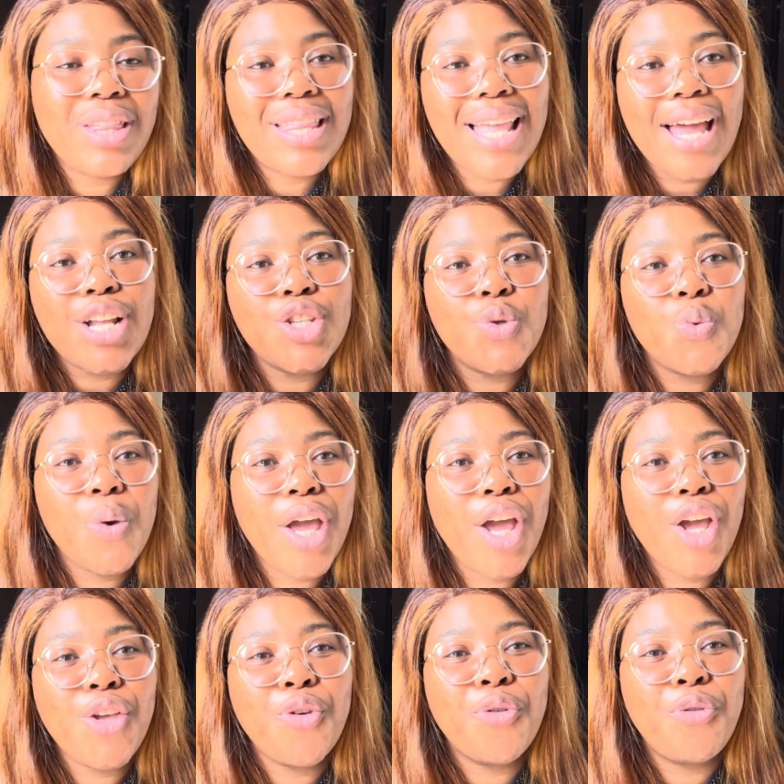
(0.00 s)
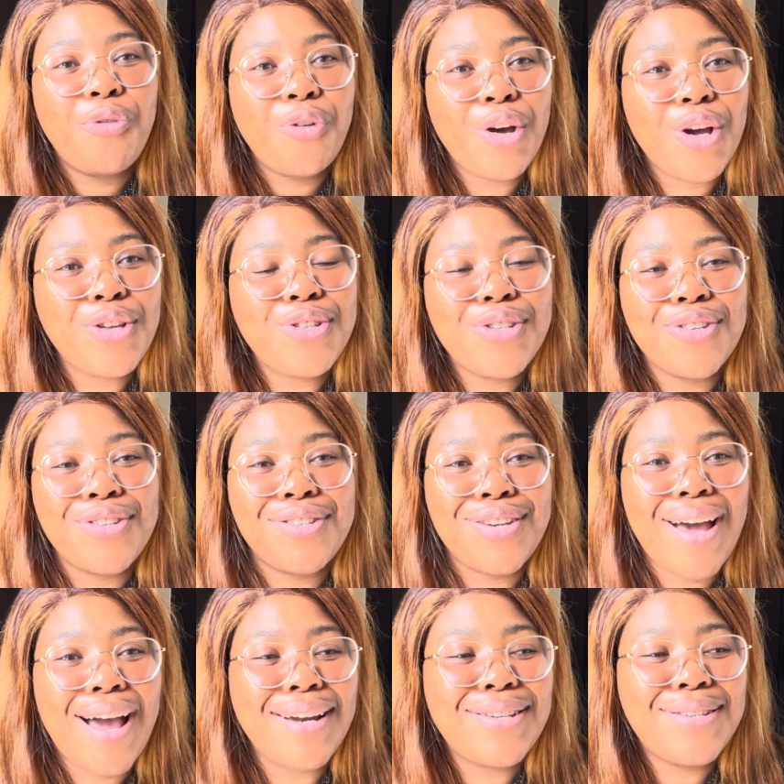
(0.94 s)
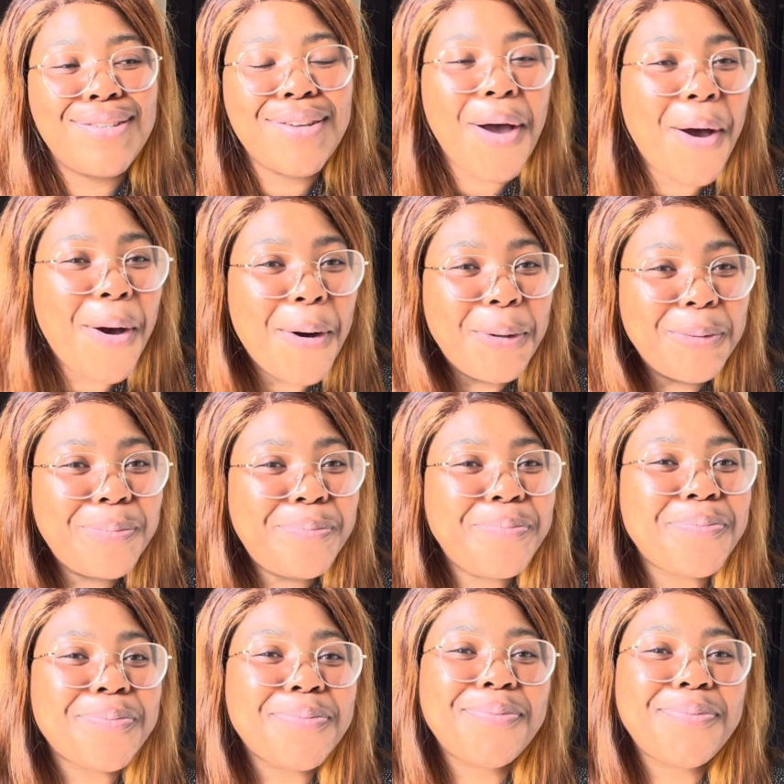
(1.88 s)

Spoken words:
That is where you first start. So